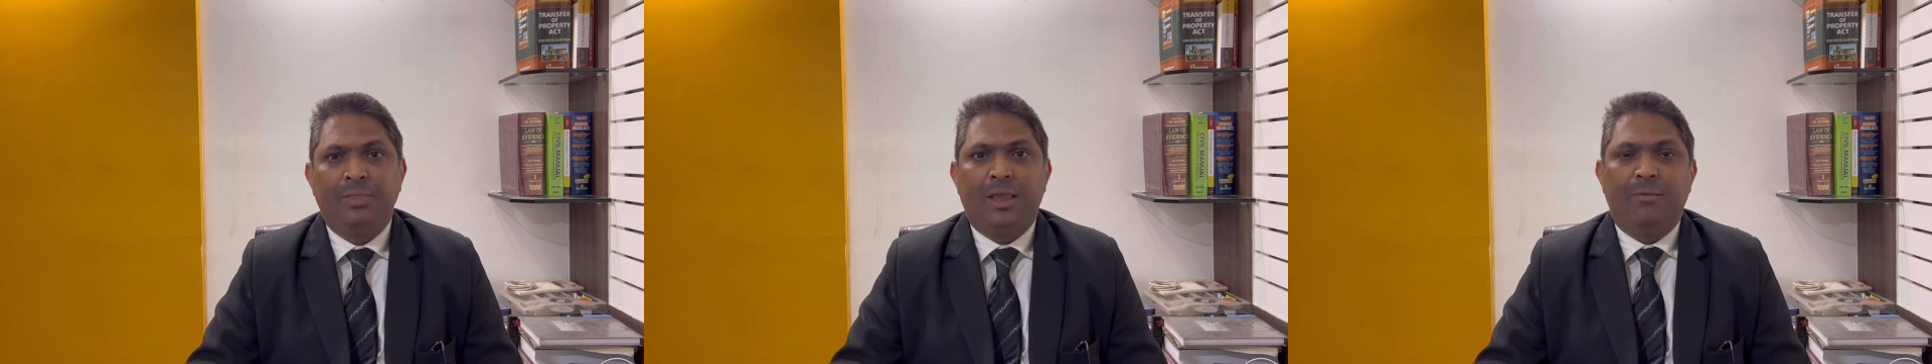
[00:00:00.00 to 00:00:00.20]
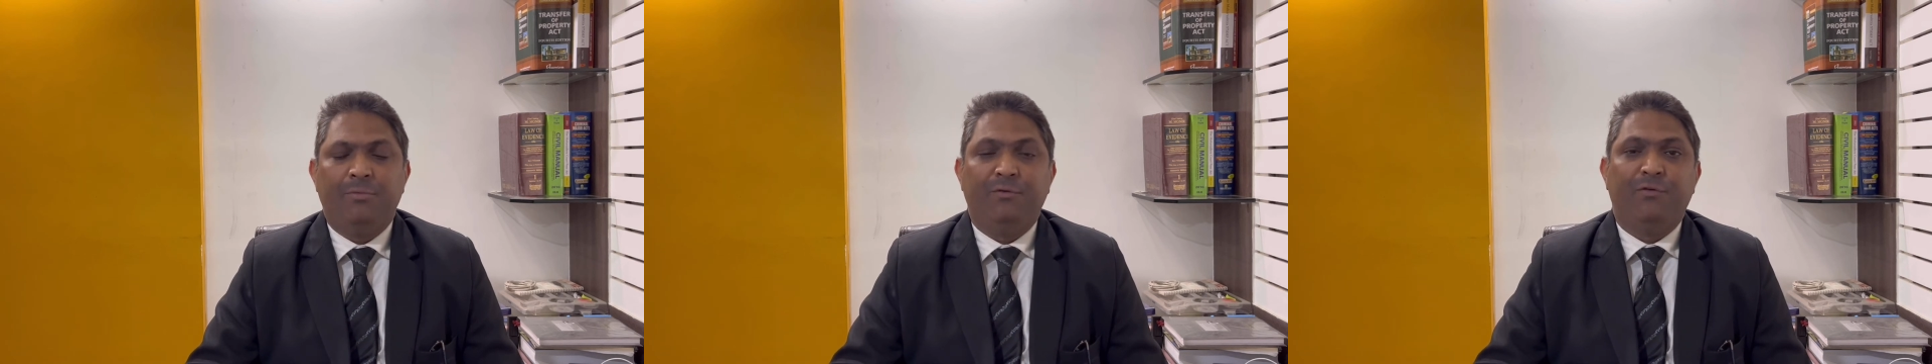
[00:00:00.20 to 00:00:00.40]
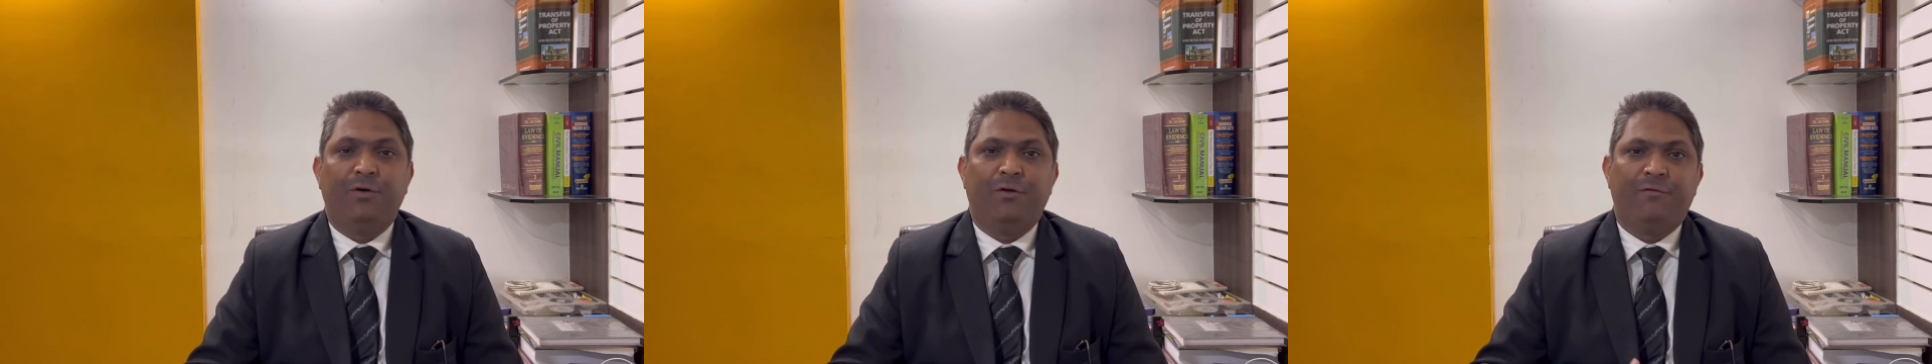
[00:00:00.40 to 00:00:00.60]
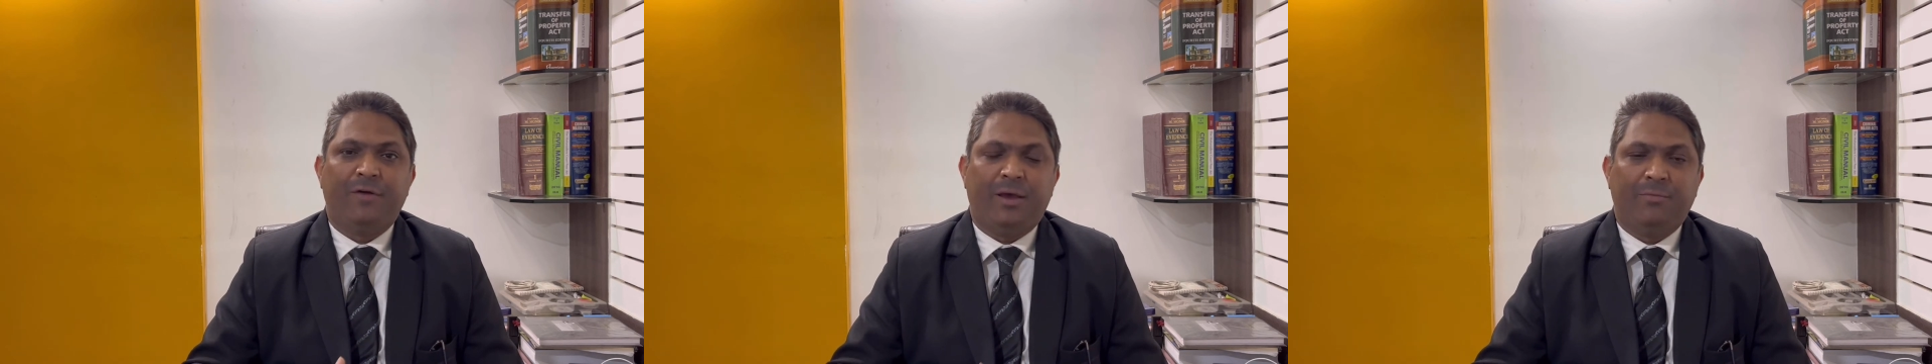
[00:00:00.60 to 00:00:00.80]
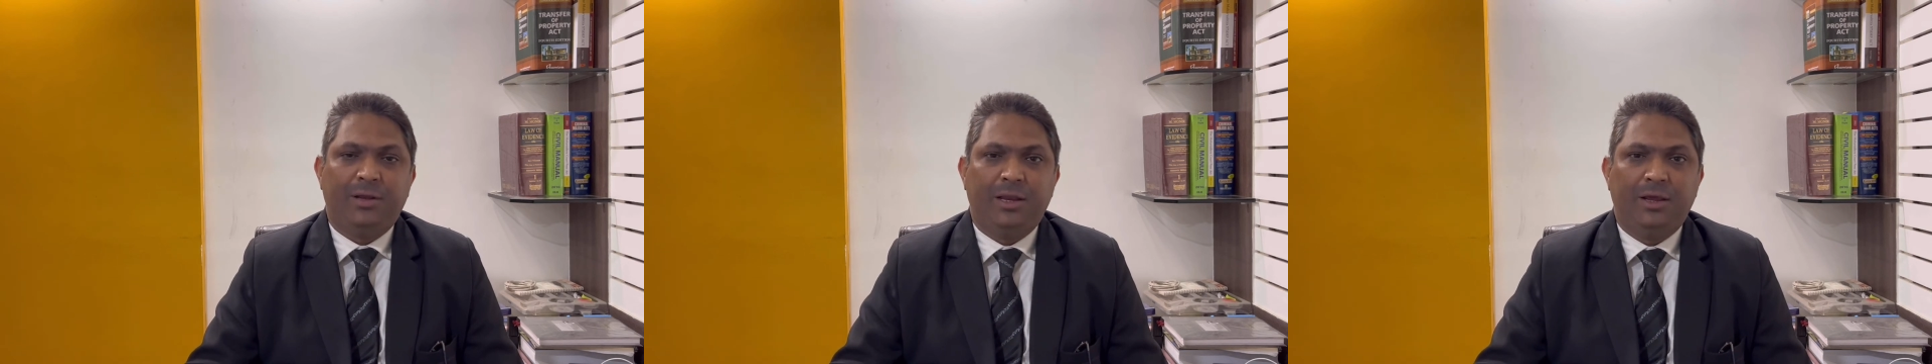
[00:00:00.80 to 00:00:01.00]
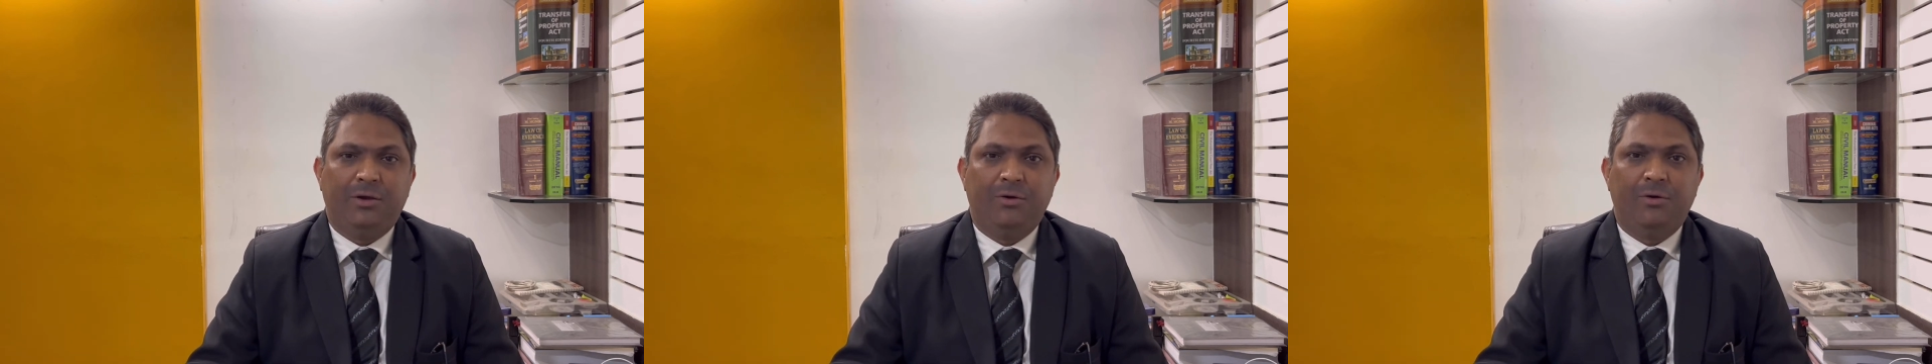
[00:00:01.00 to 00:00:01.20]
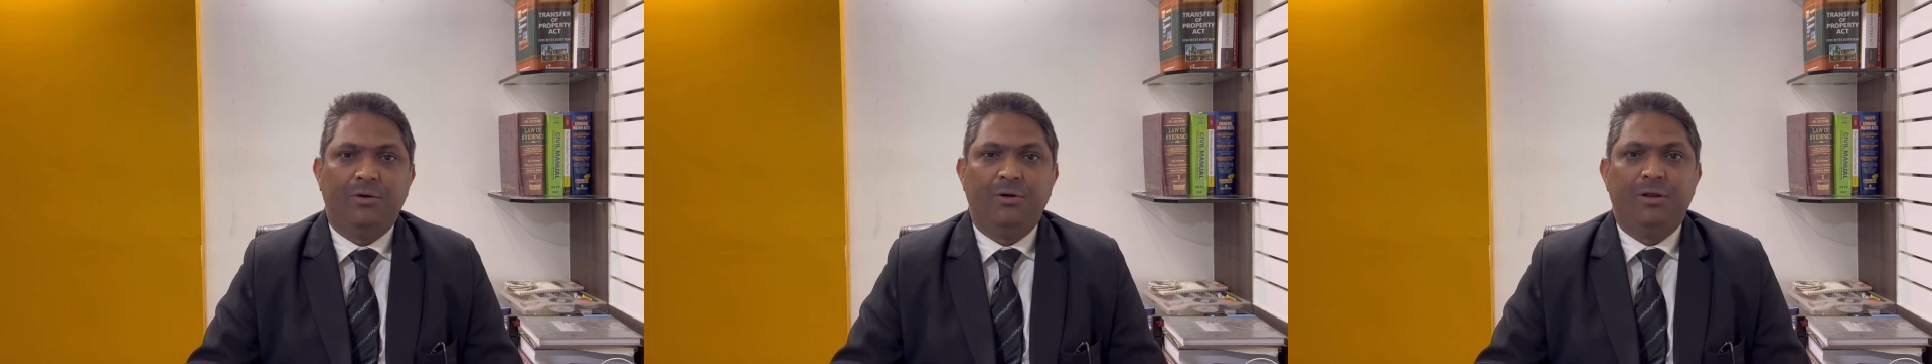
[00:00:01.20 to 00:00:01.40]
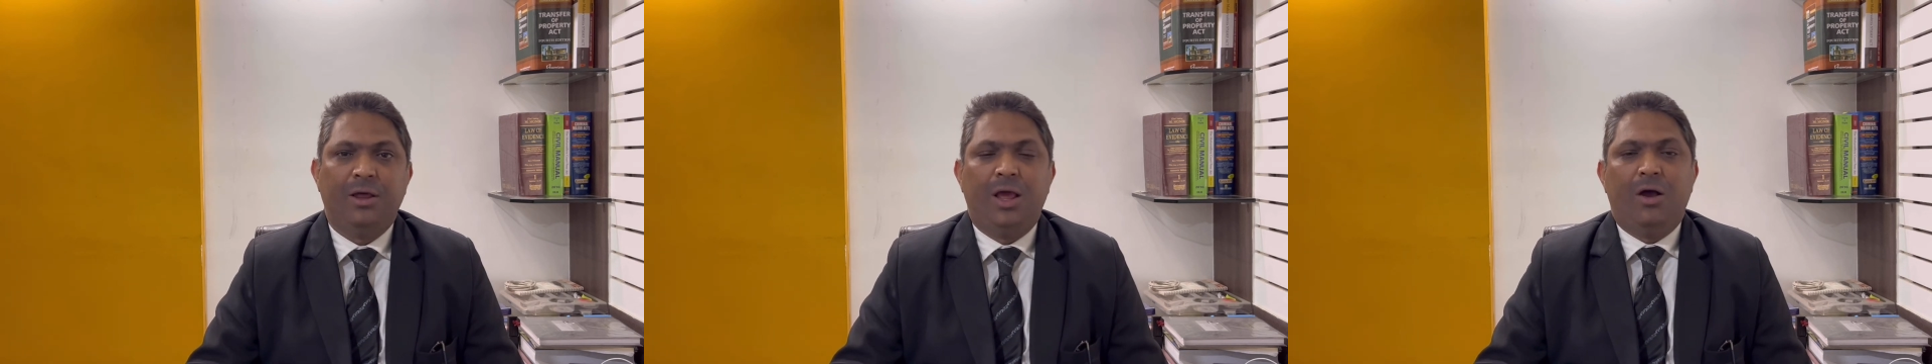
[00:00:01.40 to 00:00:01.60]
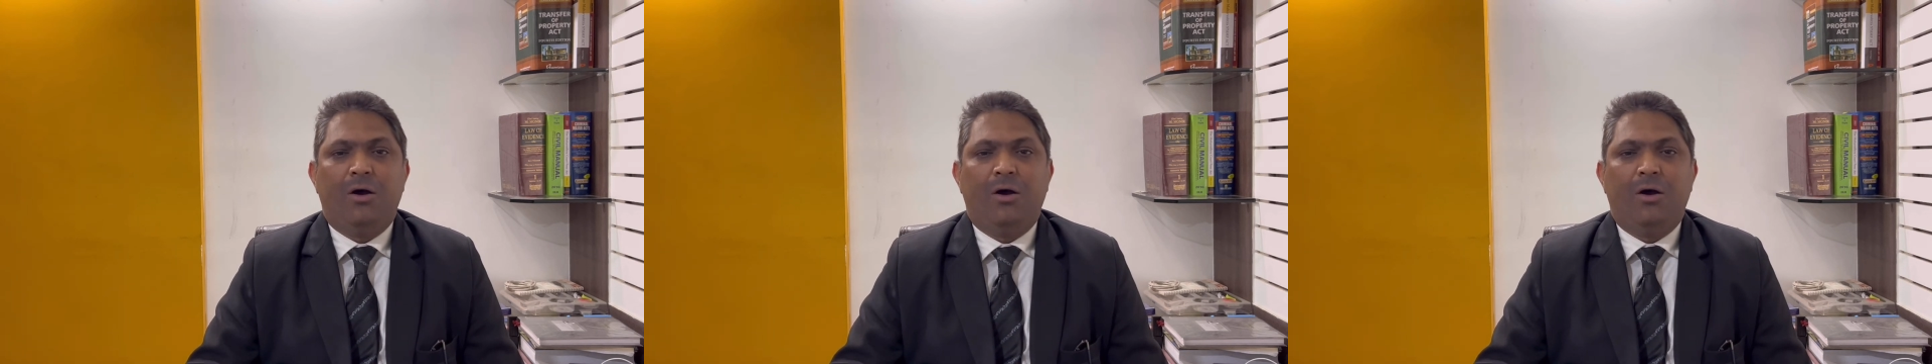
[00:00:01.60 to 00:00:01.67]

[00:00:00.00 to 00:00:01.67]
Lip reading: before a family court